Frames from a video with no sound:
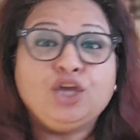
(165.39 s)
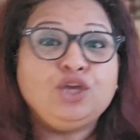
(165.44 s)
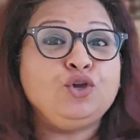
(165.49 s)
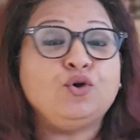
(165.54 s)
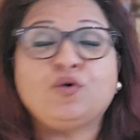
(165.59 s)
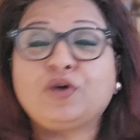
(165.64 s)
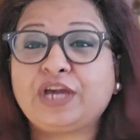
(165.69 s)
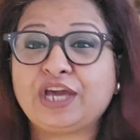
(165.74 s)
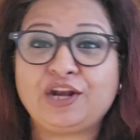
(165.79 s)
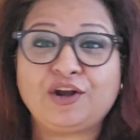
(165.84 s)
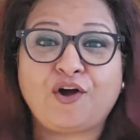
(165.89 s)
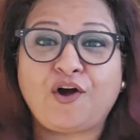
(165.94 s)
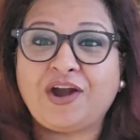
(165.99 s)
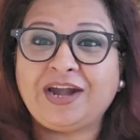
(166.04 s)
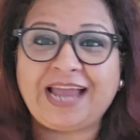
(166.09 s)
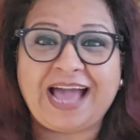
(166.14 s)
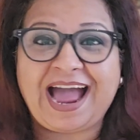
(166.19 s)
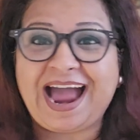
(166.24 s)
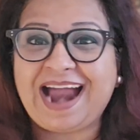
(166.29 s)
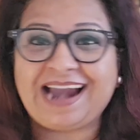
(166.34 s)
You
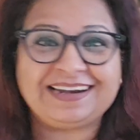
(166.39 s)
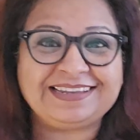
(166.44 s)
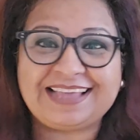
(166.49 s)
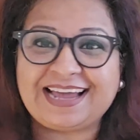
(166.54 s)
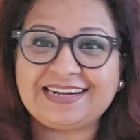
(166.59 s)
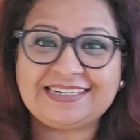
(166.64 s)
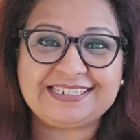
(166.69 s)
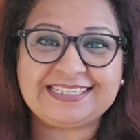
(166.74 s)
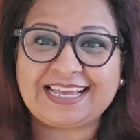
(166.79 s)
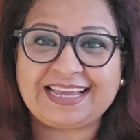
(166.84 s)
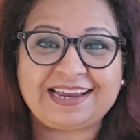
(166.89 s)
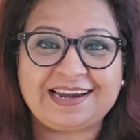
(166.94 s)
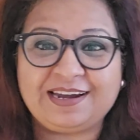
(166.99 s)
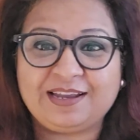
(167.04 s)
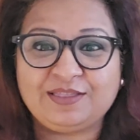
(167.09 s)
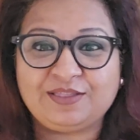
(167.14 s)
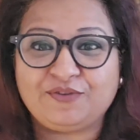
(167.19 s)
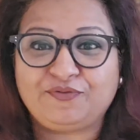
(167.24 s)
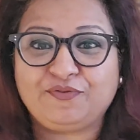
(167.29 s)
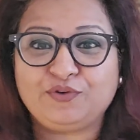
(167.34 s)
cannot add that second
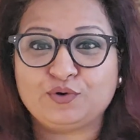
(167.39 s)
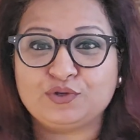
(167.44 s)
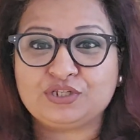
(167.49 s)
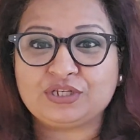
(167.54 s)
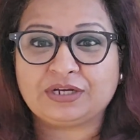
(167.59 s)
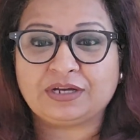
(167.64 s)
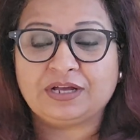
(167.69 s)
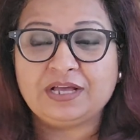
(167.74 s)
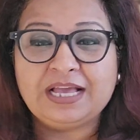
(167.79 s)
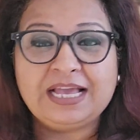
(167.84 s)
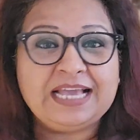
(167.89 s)
in the future.